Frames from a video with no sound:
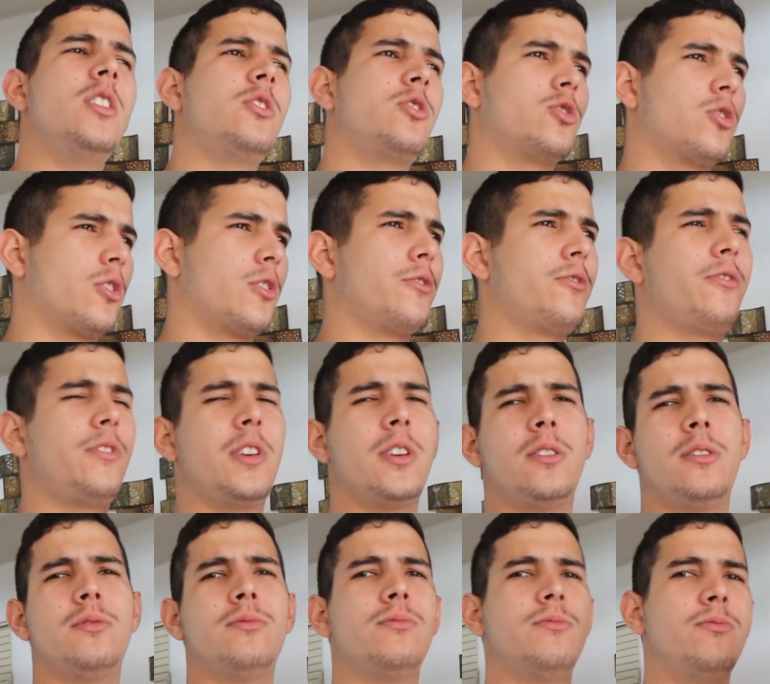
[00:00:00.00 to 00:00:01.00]
short
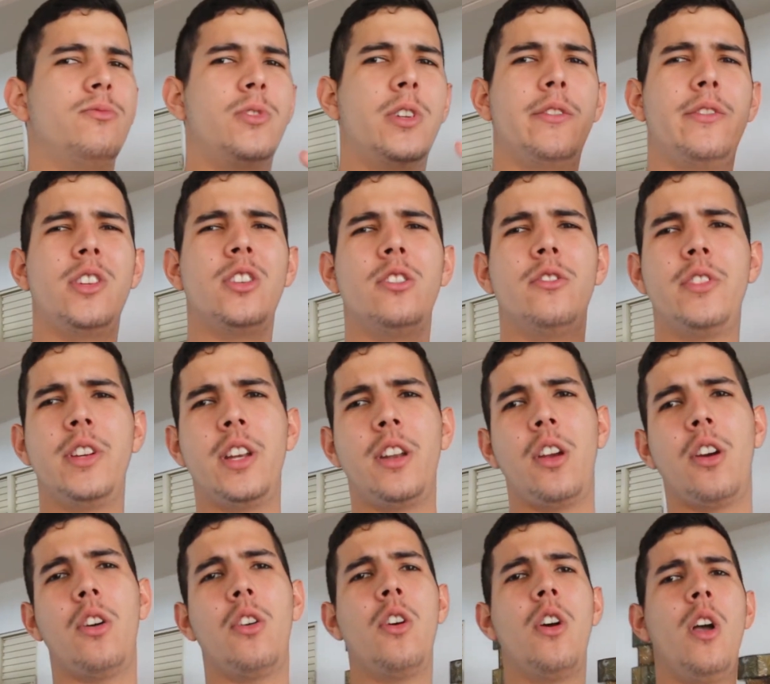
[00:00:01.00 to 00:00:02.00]
film reveal
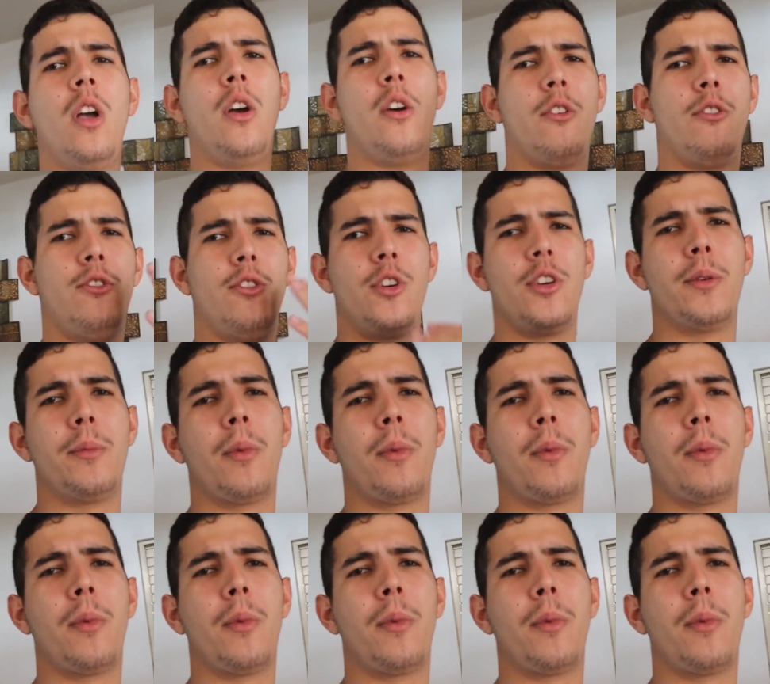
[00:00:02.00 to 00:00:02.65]
video for the